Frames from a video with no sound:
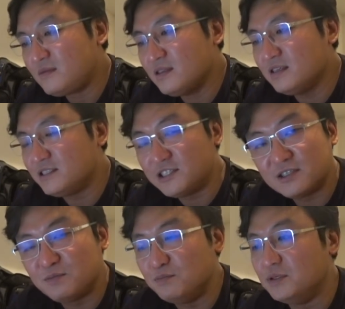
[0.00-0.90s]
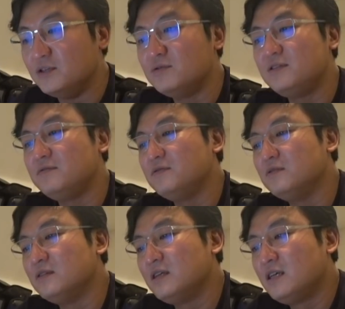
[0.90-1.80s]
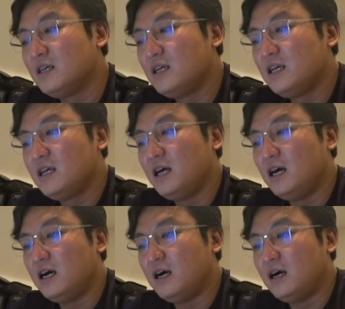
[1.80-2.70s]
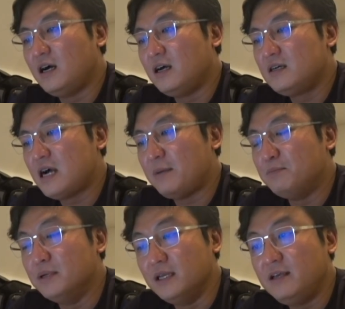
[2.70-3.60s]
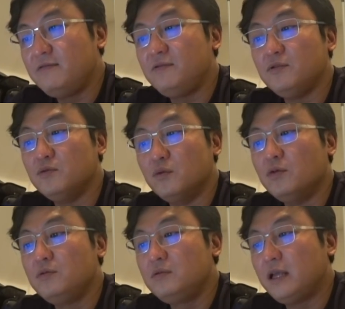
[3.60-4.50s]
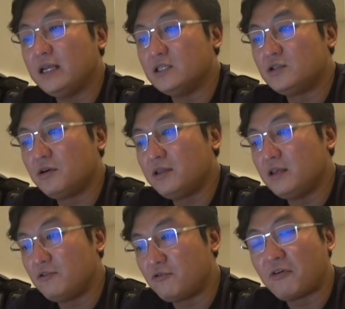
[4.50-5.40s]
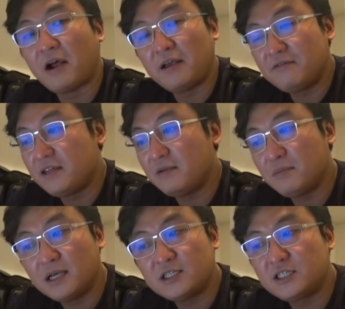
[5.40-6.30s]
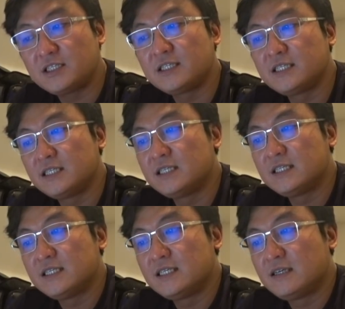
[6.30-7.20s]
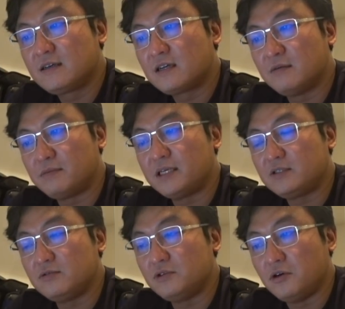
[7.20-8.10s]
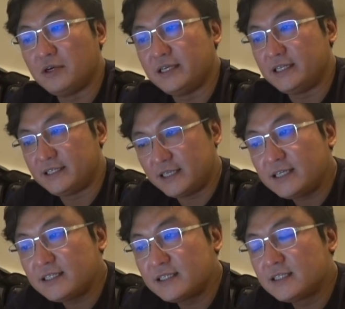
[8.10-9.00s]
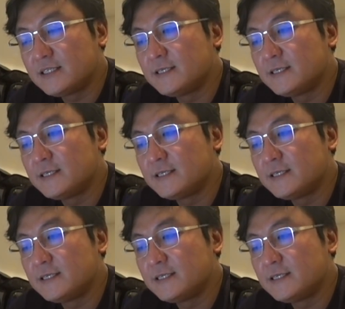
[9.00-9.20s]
it's just beautiful. I believe you won't enjoy the drive that much compared to your 86.